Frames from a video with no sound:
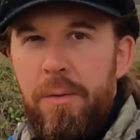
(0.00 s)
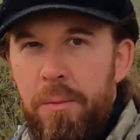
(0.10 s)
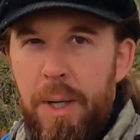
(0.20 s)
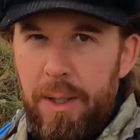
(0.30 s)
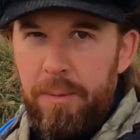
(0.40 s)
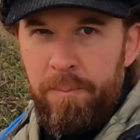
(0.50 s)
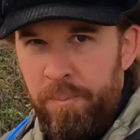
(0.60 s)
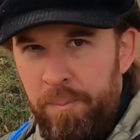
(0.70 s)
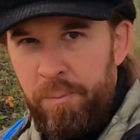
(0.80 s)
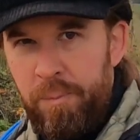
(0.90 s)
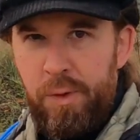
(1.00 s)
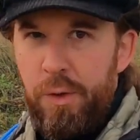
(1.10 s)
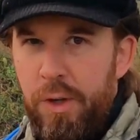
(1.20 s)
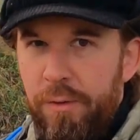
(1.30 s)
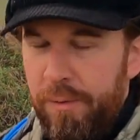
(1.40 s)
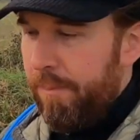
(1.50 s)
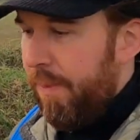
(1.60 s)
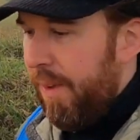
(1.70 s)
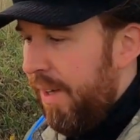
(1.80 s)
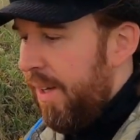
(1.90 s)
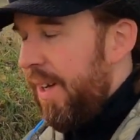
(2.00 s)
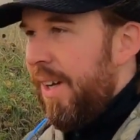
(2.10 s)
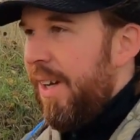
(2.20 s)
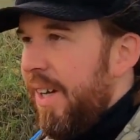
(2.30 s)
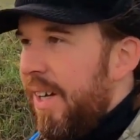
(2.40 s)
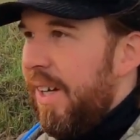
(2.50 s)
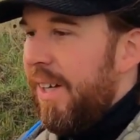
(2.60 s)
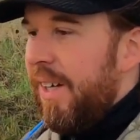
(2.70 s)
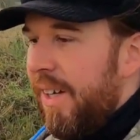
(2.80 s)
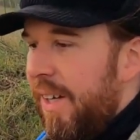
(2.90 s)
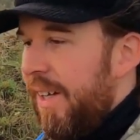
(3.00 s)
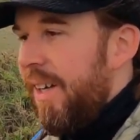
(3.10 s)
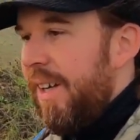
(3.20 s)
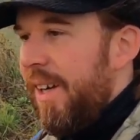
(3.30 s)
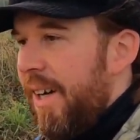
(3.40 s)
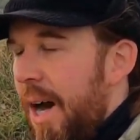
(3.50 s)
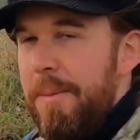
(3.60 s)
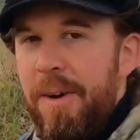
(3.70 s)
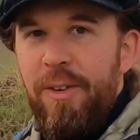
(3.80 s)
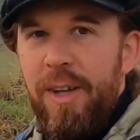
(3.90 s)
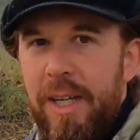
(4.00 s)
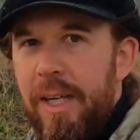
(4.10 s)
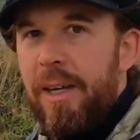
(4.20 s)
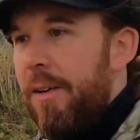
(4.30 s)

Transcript: Well, sort of. How am I feeling?